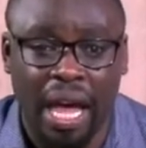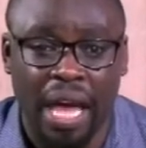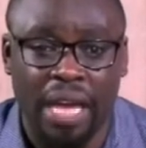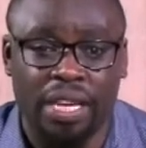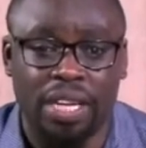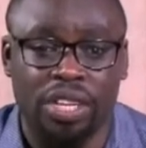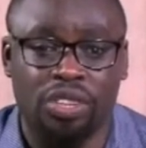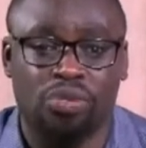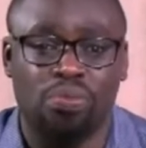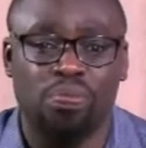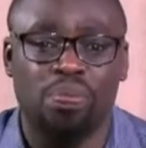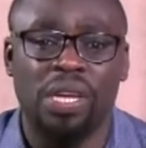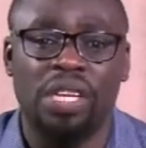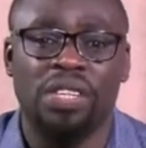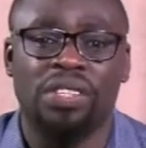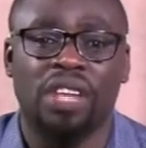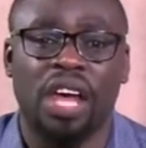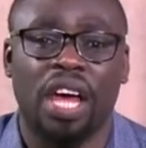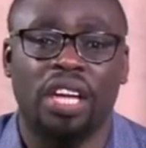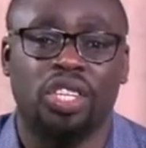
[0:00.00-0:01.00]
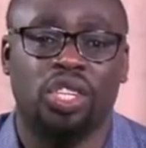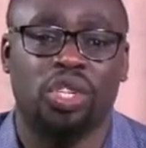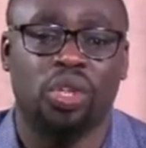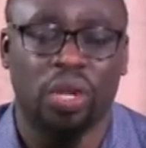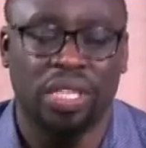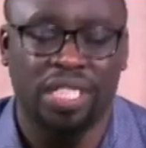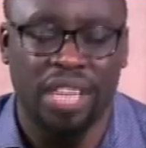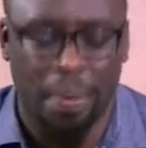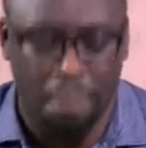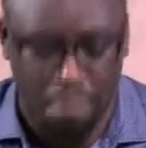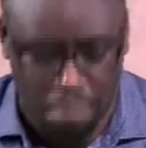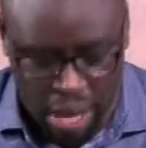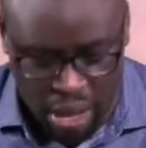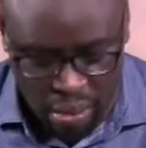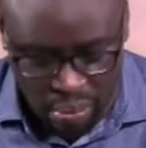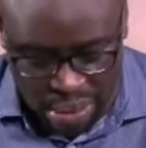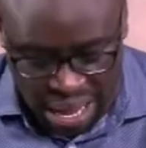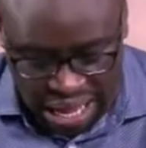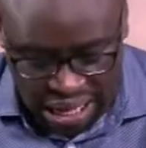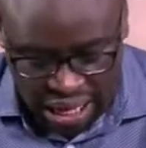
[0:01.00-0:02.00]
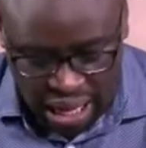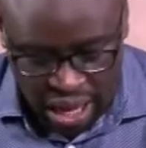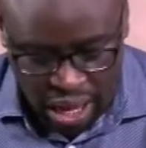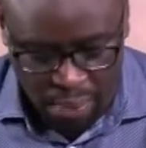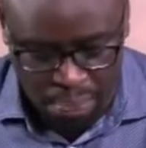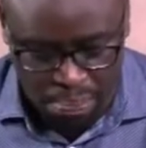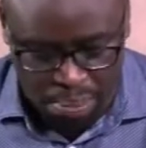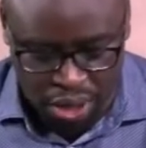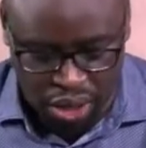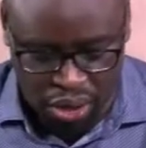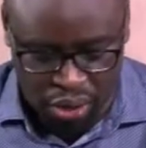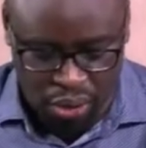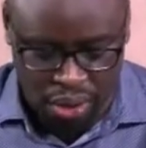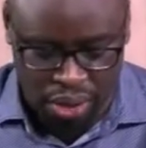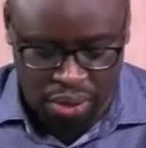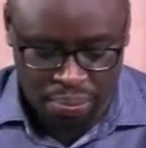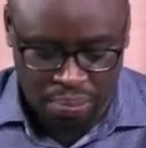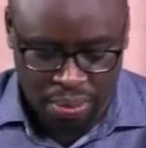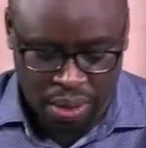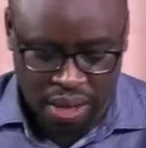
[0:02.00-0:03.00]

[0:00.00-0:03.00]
and it means a shorter payback period.